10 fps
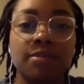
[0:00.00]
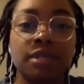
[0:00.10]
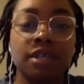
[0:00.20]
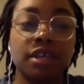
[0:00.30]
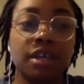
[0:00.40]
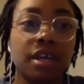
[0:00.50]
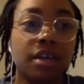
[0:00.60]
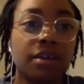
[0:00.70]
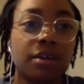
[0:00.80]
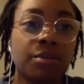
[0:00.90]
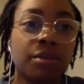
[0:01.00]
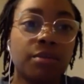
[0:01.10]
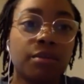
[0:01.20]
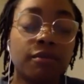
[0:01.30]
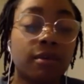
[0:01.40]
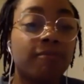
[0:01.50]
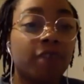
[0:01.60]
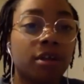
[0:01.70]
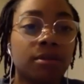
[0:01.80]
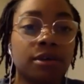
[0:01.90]
taking your people from
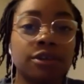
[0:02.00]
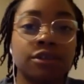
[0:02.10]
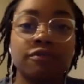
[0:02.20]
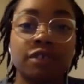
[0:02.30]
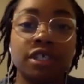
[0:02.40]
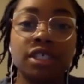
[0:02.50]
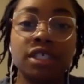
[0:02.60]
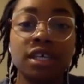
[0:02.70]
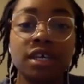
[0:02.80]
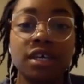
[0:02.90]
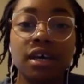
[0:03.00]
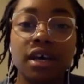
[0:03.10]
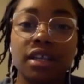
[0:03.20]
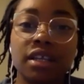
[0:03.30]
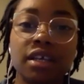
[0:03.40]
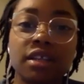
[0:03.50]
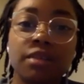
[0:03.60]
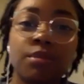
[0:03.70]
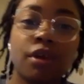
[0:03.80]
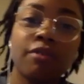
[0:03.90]
follower to friend, and then the
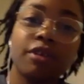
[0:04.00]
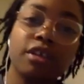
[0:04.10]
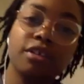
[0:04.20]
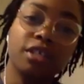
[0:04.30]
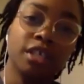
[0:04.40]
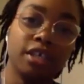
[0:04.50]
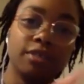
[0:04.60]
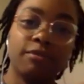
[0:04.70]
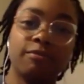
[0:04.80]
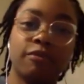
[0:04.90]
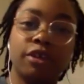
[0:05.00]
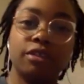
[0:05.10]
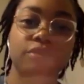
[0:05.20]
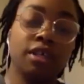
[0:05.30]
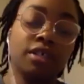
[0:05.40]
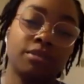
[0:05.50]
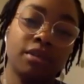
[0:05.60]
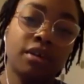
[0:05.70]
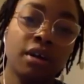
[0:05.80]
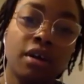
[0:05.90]
profit, taking them from friend to
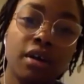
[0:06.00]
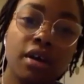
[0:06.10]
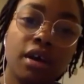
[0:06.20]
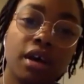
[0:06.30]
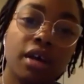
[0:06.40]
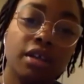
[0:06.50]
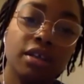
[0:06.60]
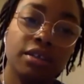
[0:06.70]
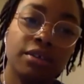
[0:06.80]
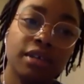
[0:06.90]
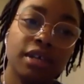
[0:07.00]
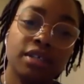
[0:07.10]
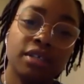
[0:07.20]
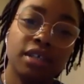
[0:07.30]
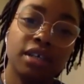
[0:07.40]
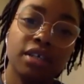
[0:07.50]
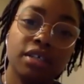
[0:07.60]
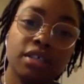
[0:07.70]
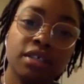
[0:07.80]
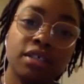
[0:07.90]
customer. And then the create stage
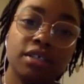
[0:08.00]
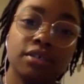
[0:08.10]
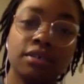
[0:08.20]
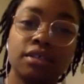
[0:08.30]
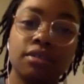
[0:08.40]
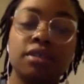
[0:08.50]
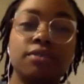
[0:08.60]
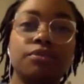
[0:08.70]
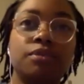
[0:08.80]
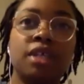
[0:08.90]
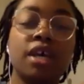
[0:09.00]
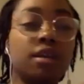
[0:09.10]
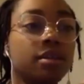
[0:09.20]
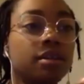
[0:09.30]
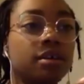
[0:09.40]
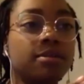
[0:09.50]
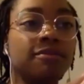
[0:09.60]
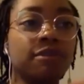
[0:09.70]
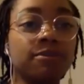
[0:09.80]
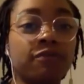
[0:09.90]
is still taking them
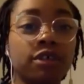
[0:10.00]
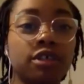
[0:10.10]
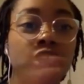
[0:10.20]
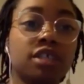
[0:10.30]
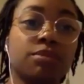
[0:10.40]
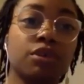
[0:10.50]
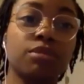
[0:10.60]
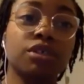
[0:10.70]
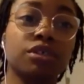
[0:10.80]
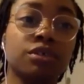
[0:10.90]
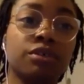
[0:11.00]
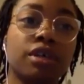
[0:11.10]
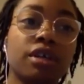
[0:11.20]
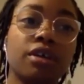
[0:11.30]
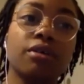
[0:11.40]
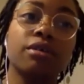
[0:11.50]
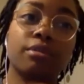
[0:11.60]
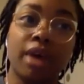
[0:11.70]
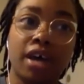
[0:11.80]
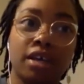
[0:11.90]
from friend to customer, but you're creating on the
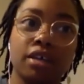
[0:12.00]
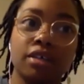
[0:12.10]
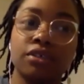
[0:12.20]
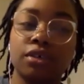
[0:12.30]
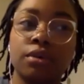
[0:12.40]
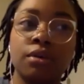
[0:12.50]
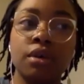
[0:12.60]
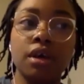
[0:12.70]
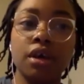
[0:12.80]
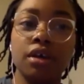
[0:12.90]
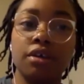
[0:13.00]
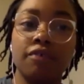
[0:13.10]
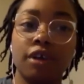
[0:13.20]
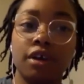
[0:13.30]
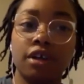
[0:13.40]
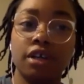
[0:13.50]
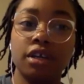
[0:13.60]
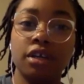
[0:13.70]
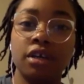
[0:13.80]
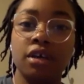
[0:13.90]
back end. So you've
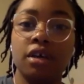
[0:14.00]
already